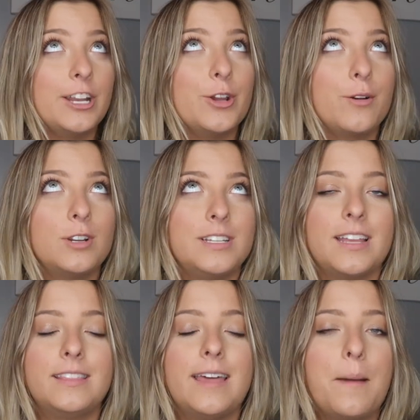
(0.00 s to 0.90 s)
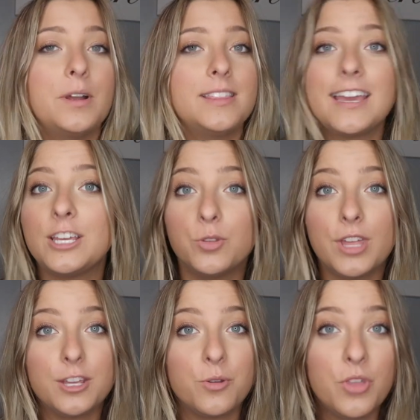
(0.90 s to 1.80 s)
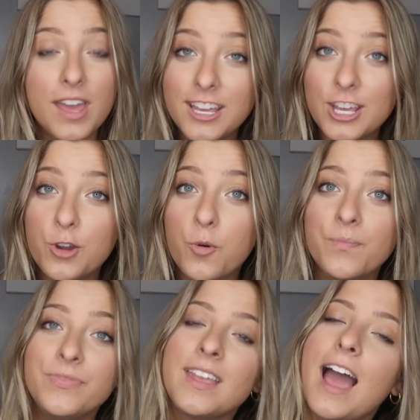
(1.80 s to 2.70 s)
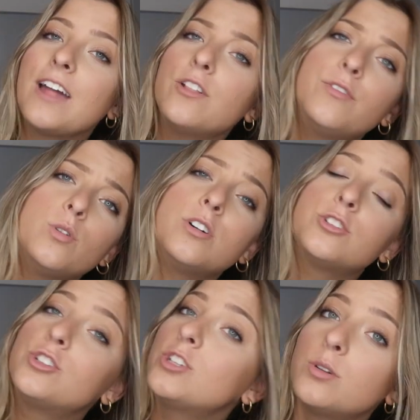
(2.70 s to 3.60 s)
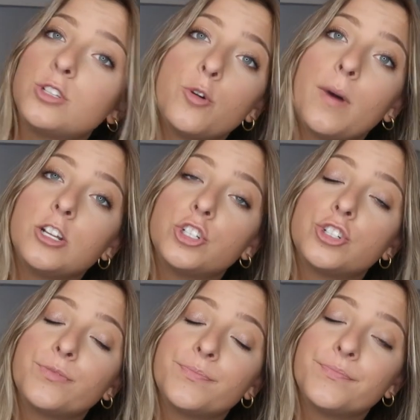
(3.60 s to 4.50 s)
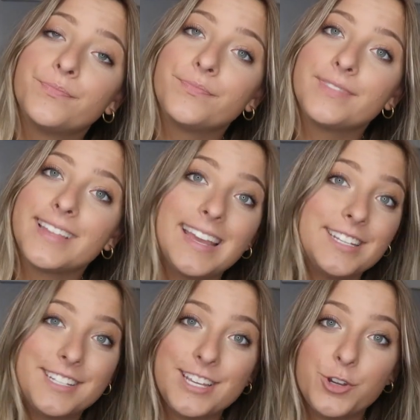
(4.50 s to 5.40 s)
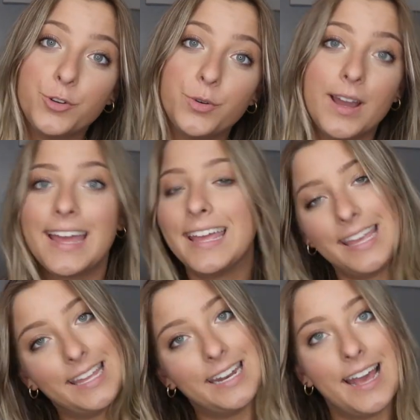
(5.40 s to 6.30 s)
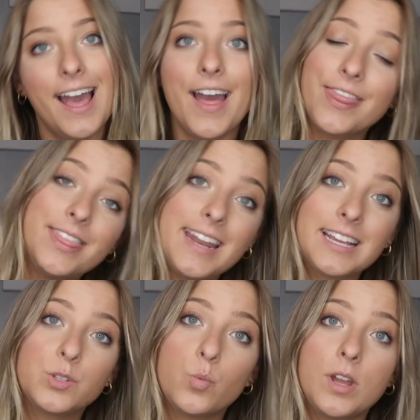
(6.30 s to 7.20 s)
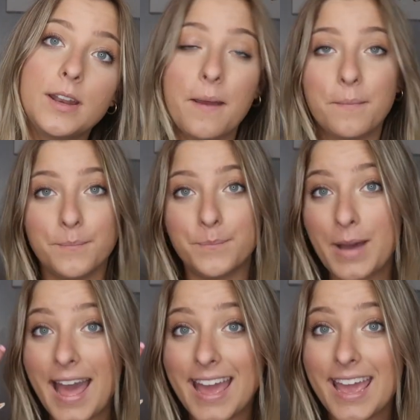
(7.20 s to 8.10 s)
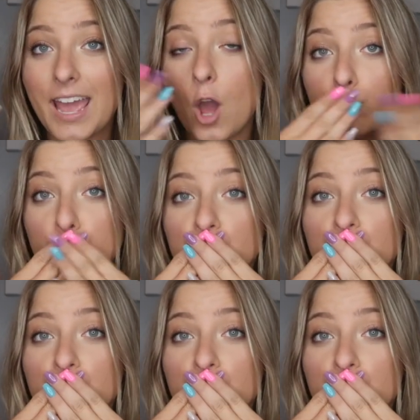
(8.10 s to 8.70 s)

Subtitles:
I know I already said that, but thank you, thank you, thank you. I love you all so much. See you in the next one. Bye.